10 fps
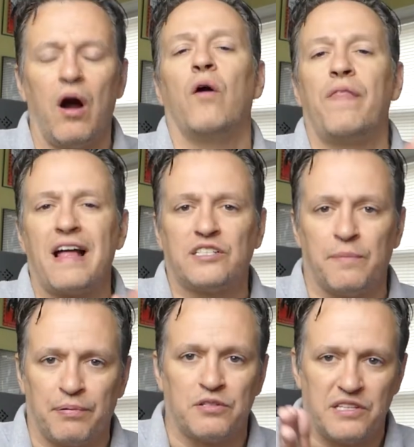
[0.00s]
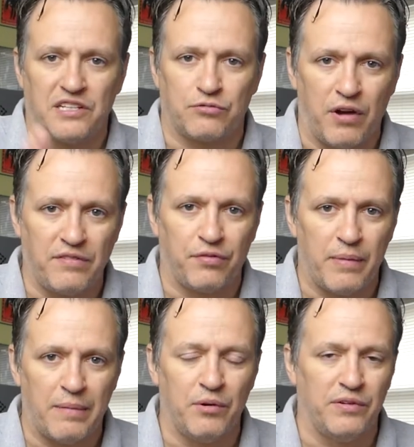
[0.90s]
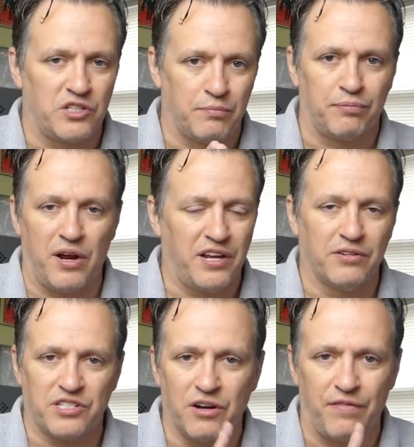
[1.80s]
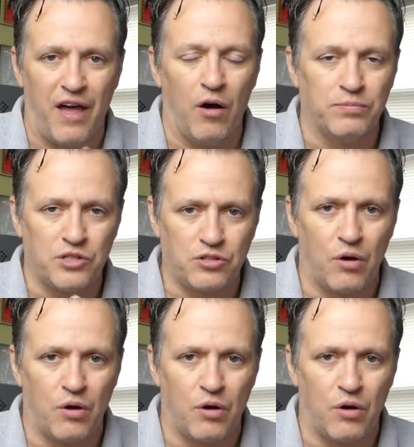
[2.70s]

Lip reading: oh, that's the person that's right for my movie. So branding yourself helps so